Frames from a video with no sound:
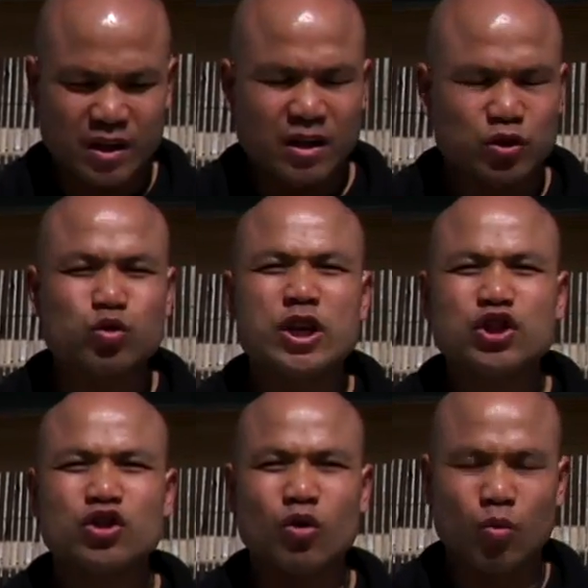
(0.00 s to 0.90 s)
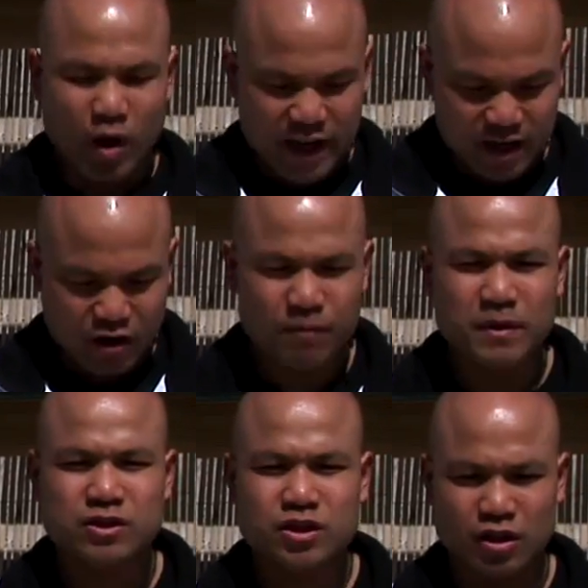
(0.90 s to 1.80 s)
traditional way of
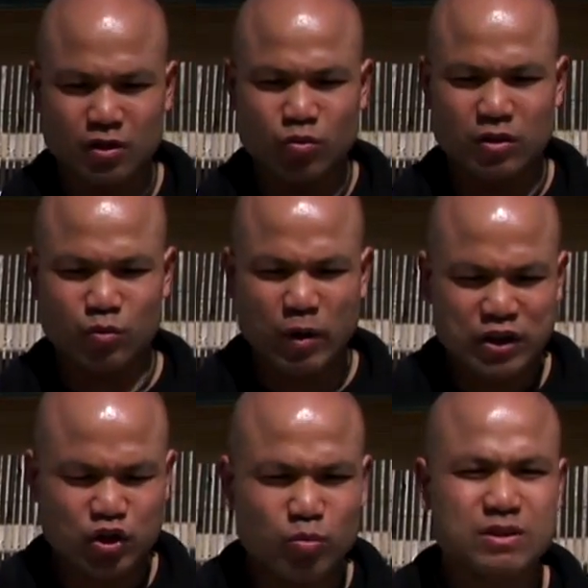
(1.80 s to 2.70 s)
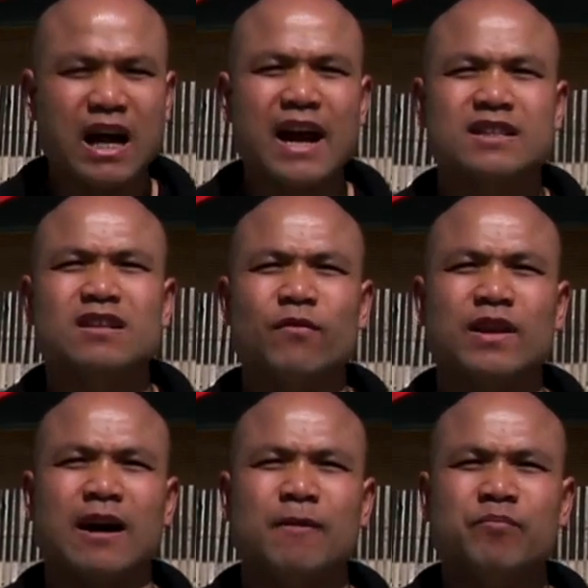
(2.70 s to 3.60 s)
Wing Chun style and stuff like
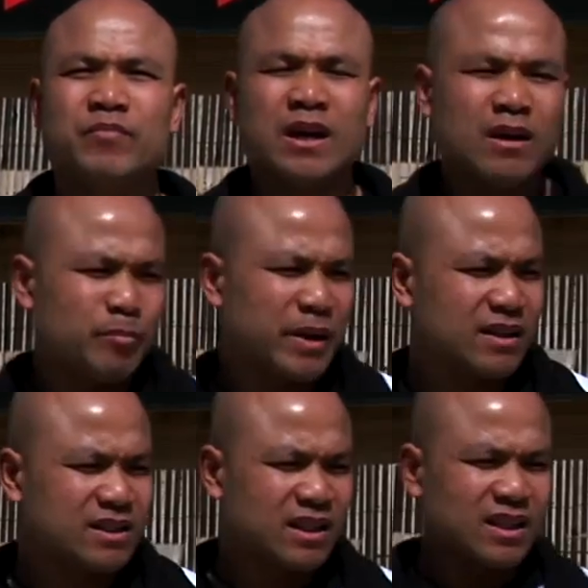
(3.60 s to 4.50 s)
that. Because